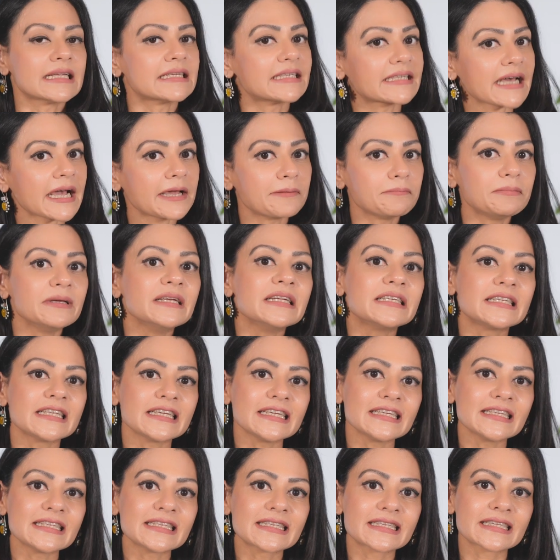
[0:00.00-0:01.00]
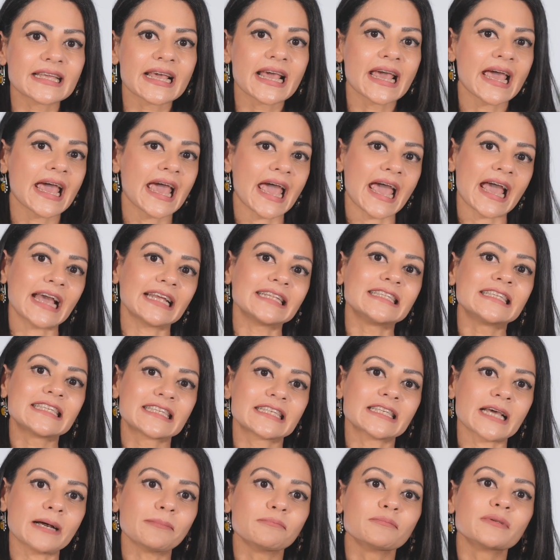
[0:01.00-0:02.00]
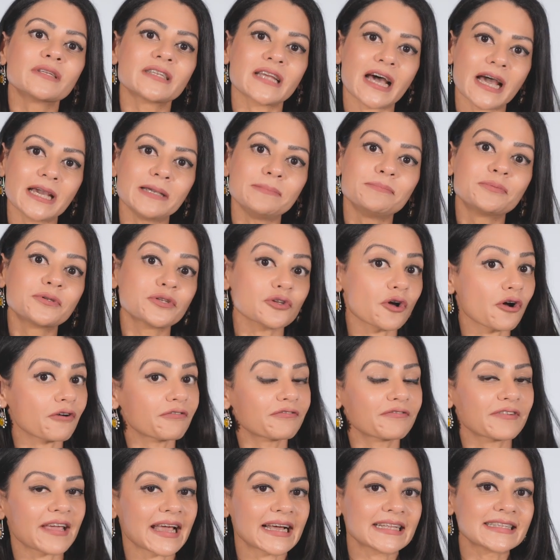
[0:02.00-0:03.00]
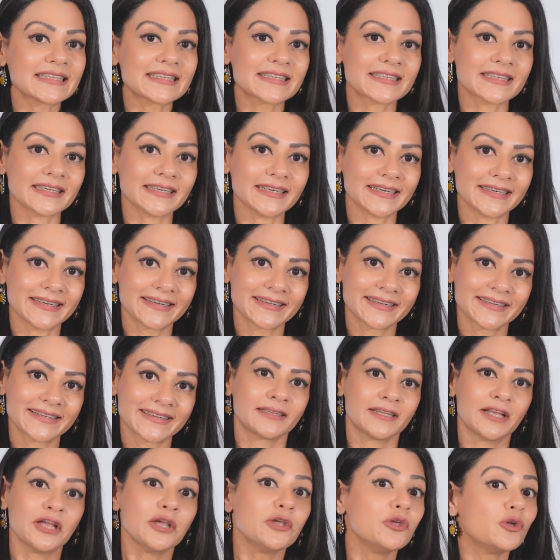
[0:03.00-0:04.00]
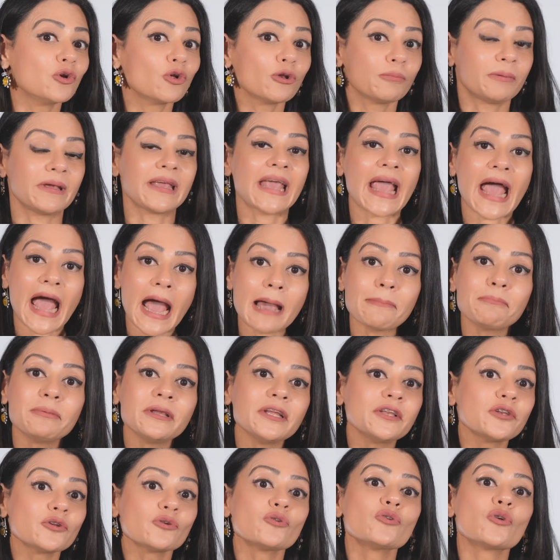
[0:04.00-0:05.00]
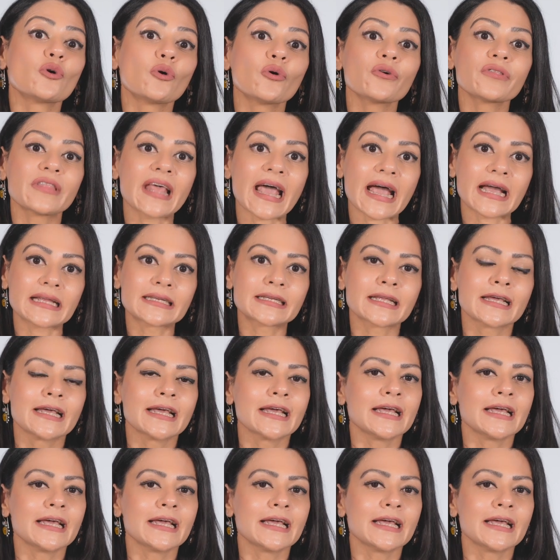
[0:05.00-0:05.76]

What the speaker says: diabetes, and some types of cancer. You'll be happy to know that